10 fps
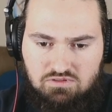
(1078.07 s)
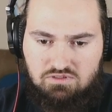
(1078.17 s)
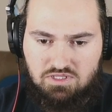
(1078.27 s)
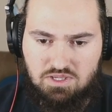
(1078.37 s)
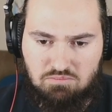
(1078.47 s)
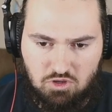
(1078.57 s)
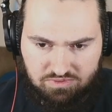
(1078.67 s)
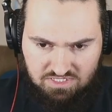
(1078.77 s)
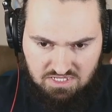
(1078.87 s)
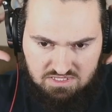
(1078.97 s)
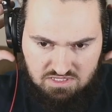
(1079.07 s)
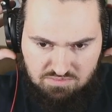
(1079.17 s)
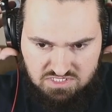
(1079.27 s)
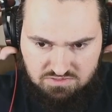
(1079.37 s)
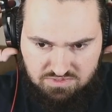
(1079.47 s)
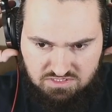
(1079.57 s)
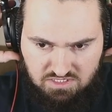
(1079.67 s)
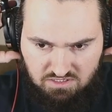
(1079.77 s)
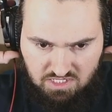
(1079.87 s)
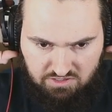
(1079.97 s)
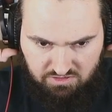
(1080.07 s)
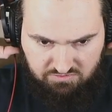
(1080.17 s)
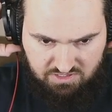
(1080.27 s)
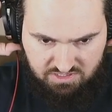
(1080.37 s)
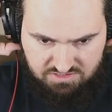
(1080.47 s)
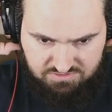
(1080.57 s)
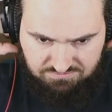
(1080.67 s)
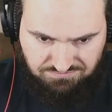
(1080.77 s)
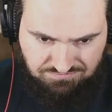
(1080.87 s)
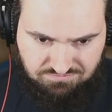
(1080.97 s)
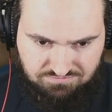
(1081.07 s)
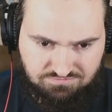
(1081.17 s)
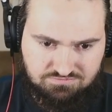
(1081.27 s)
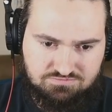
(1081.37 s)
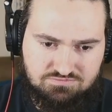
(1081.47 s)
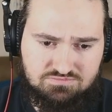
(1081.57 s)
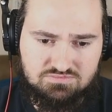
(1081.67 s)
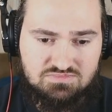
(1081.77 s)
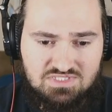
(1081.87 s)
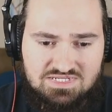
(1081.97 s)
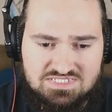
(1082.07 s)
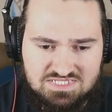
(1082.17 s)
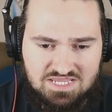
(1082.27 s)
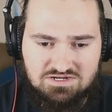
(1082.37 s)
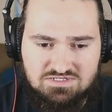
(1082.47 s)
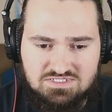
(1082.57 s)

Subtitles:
moment in the businessman's unlikely rise. Sanders,